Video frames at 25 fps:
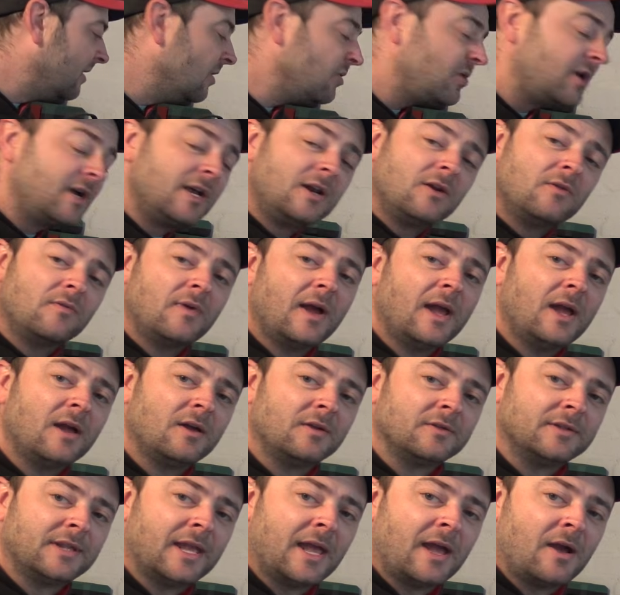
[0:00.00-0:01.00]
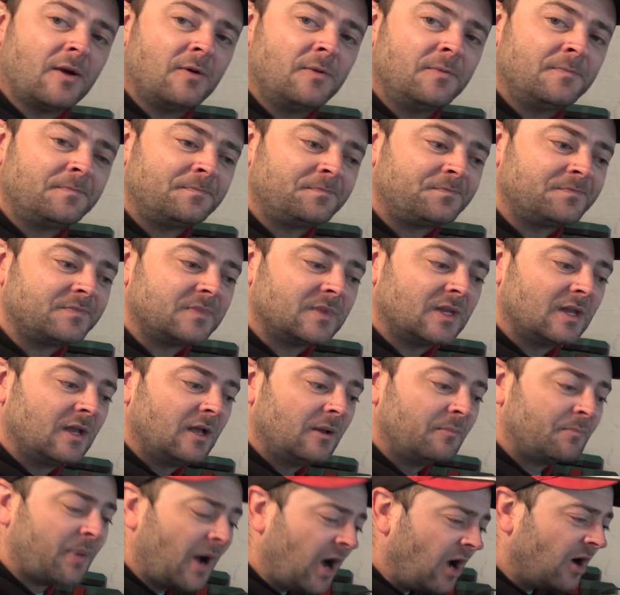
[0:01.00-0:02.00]
looking around now,
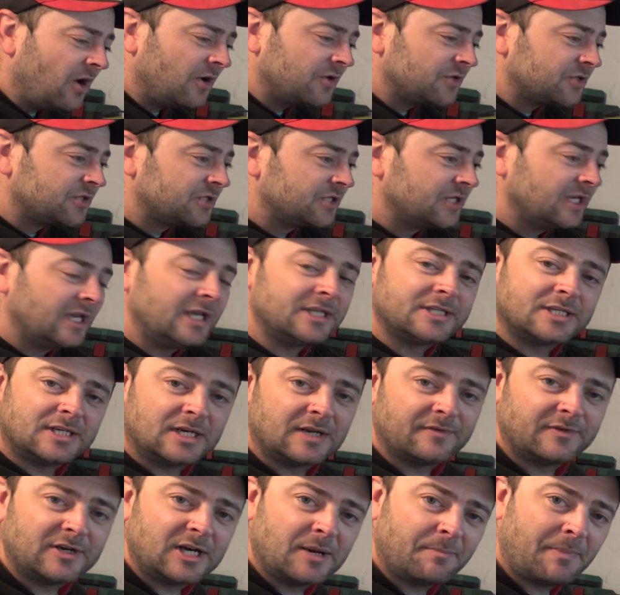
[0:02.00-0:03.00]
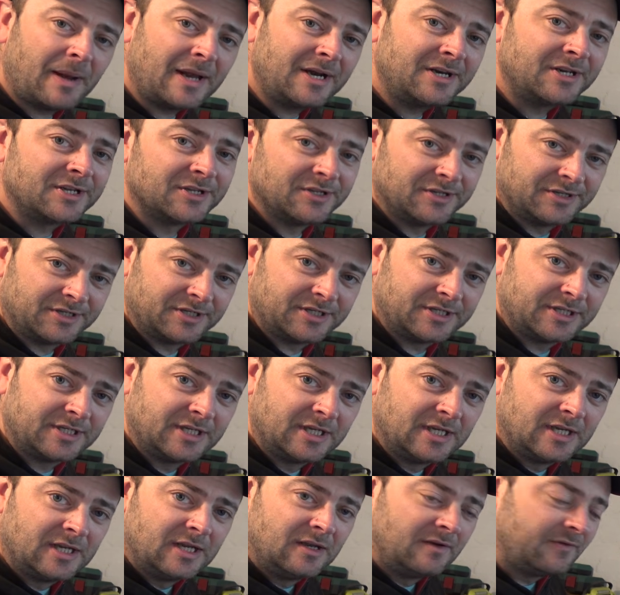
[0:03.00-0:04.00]
parts is an abundance
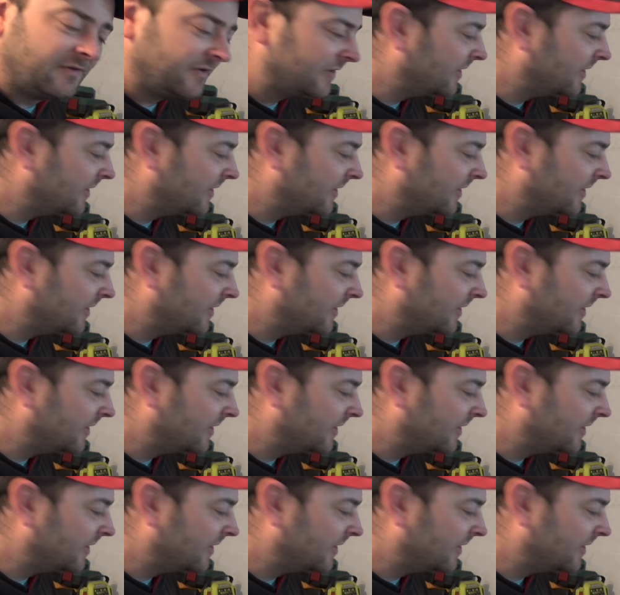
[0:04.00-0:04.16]
for